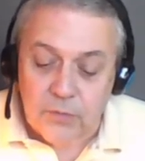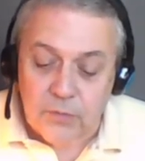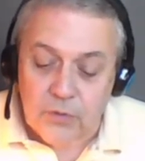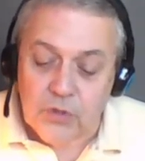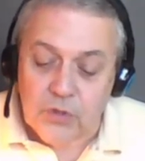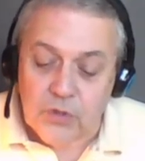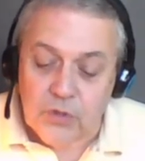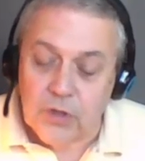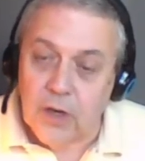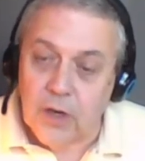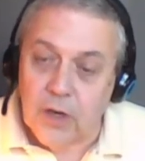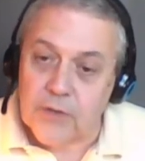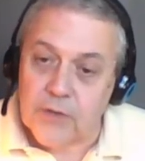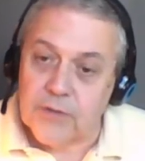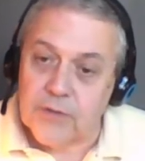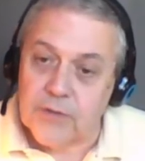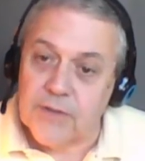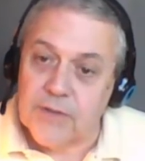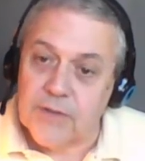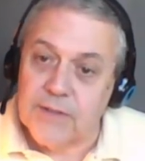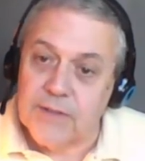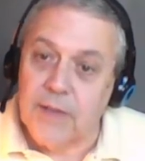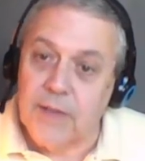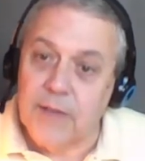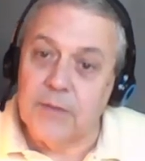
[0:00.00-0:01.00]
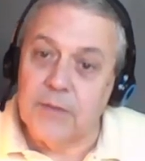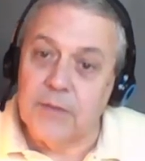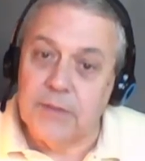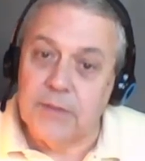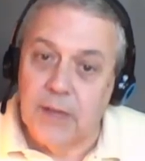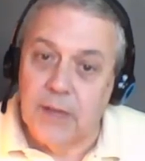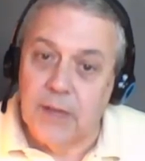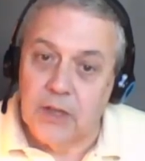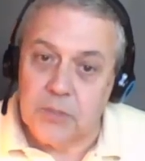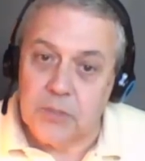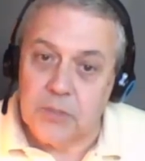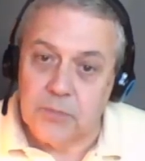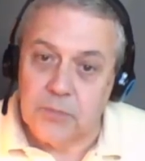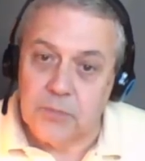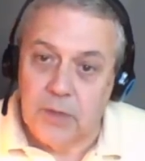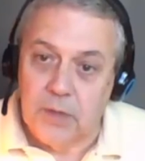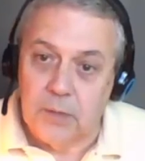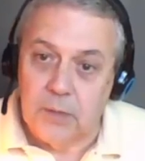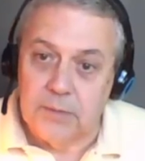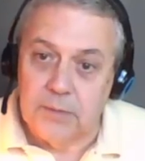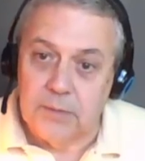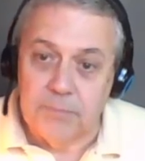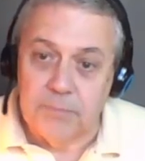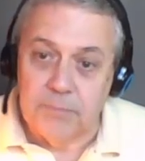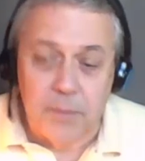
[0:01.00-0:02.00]
who charged $7 per
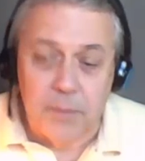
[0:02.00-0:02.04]
hour.